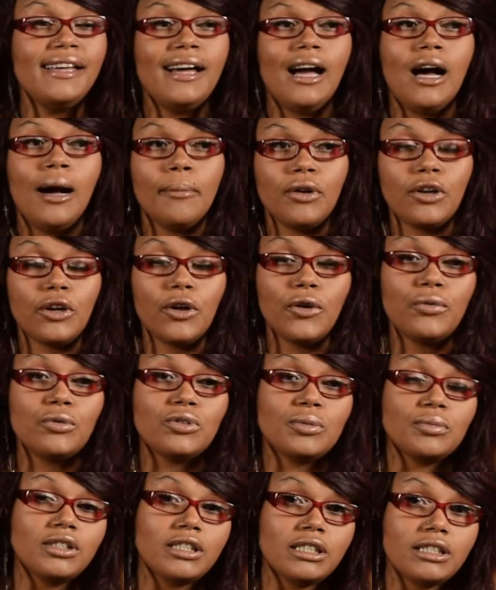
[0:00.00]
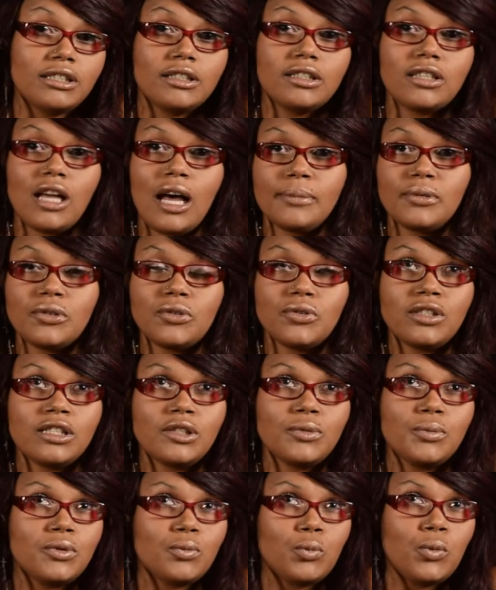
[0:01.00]
I'm gonna go through some serious obstacles.
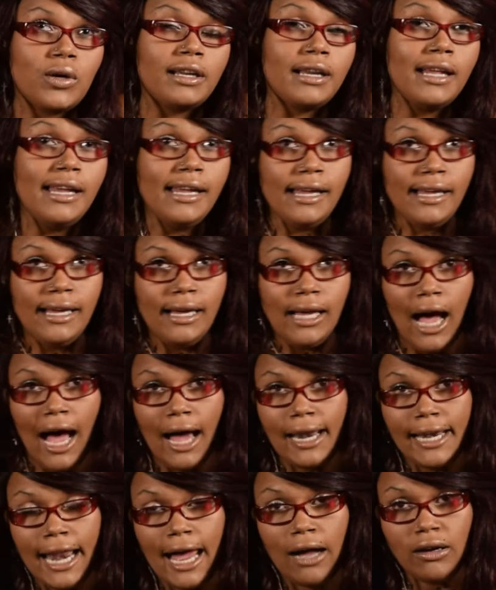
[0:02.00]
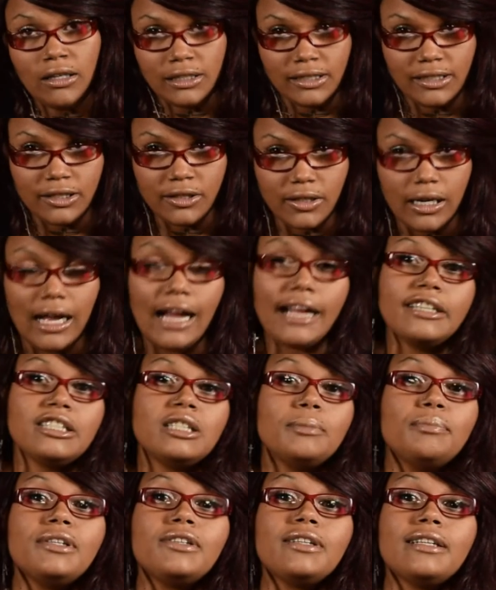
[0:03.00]
This was what I now consider a higher
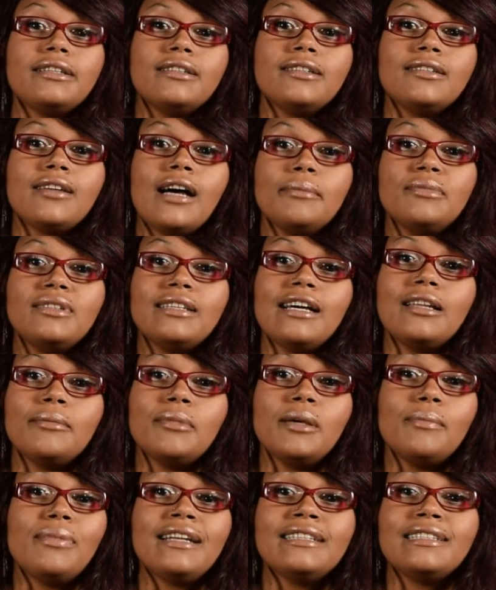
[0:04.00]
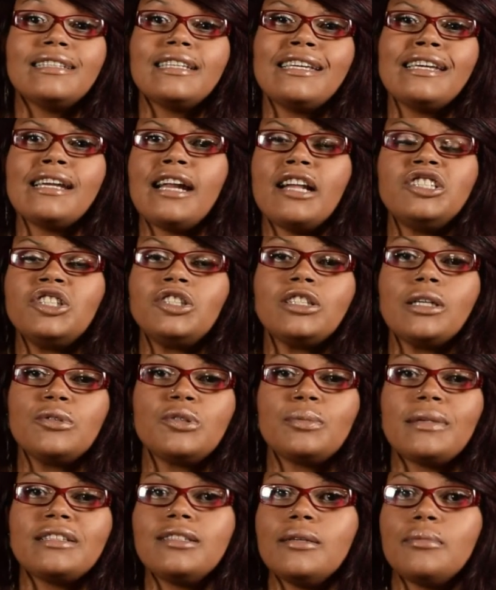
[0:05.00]
spirit at the time telling me, but as a kid, I just thought it was
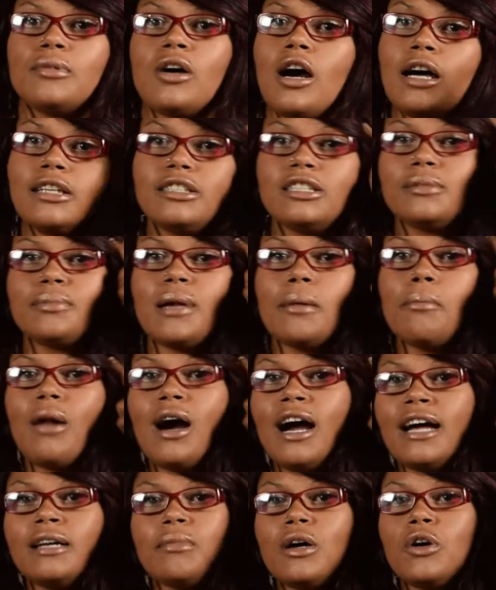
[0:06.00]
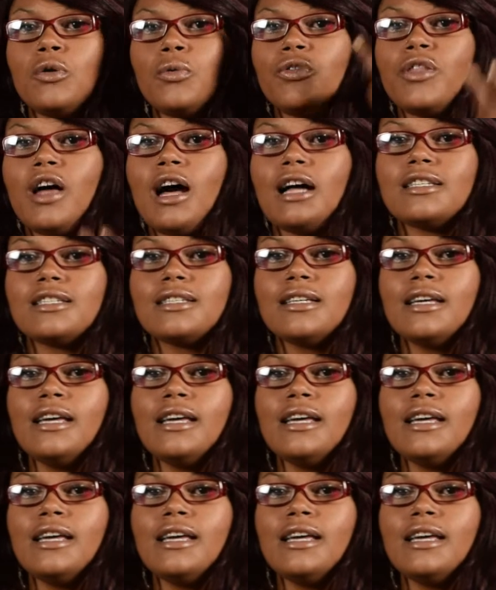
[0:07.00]
my subconscious, my mind, my own thoughts